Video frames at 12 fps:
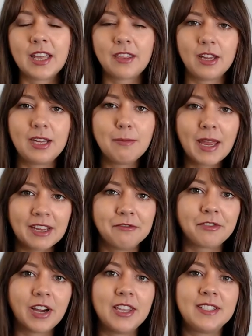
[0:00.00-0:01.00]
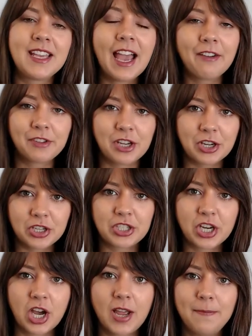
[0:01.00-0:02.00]
together, you're making friends, you're having a good
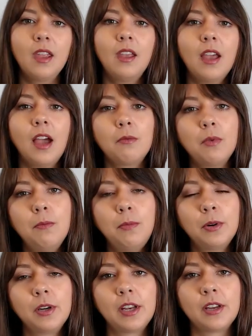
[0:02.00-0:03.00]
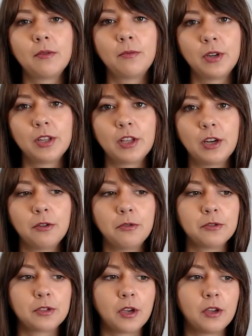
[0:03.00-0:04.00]
time. At one point, one of the
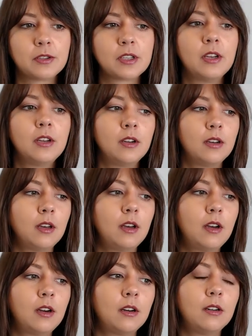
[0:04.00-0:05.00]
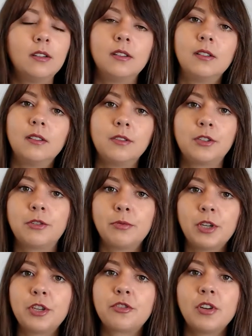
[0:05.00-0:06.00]
locals goes, "Ah, do you
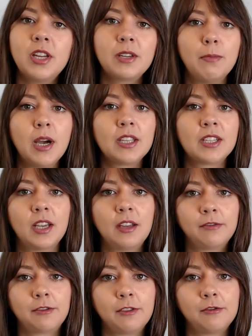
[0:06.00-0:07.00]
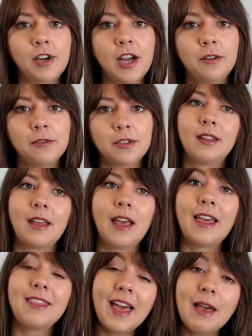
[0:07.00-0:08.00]
want a drink? My turn for a round."
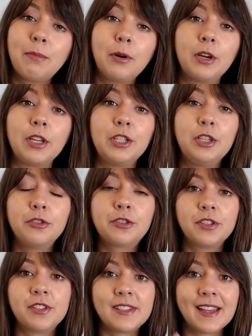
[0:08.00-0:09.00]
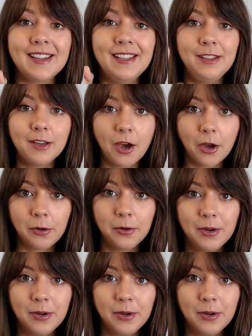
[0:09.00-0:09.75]
At that point, you should say no.